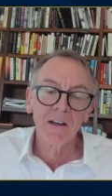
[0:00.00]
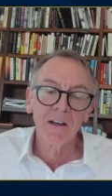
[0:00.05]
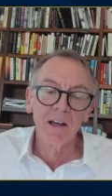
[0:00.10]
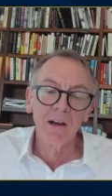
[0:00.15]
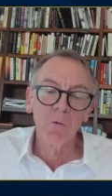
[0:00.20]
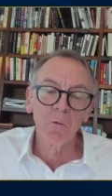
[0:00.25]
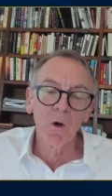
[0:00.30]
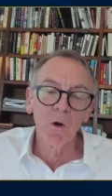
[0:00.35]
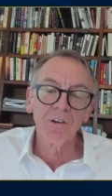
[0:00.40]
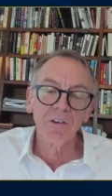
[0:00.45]

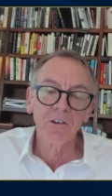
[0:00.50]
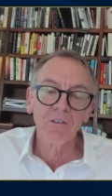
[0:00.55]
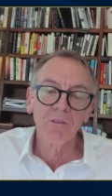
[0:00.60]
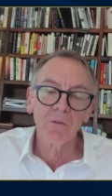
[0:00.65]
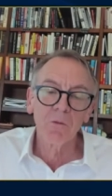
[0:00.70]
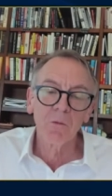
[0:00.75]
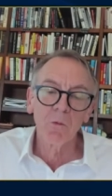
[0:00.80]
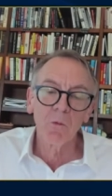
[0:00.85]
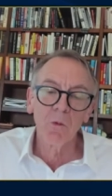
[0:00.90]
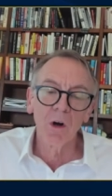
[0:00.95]
at
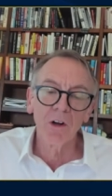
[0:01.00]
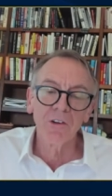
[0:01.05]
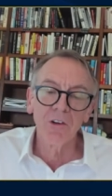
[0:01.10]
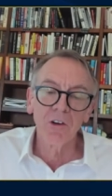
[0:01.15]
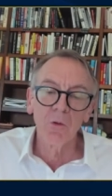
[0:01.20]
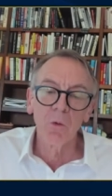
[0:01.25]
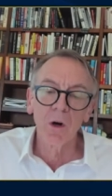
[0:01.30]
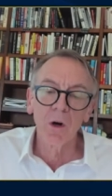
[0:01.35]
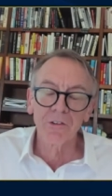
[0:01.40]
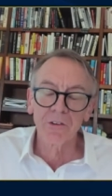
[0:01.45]
what
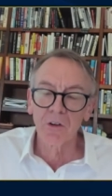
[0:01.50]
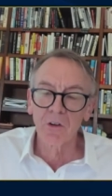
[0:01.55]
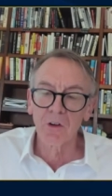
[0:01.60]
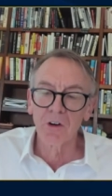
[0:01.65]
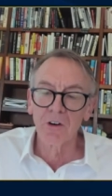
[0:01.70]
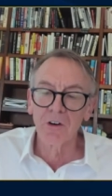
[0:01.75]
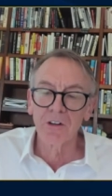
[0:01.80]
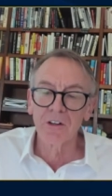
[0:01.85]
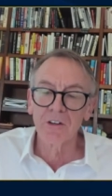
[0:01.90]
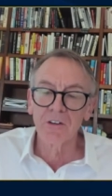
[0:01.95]
you want to
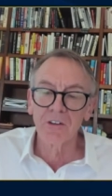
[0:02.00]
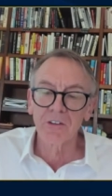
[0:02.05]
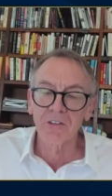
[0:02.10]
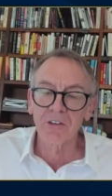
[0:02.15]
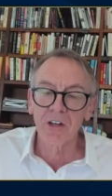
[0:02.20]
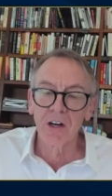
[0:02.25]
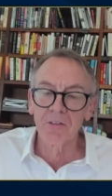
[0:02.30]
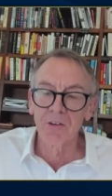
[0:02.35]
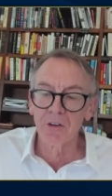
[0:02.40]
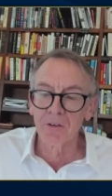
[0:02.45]
learn and
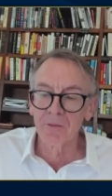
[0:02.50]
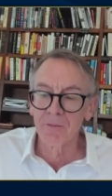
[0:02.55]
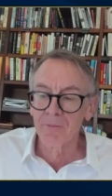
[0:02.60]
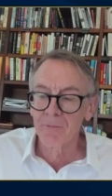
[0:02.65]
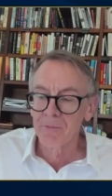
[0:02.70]
discover.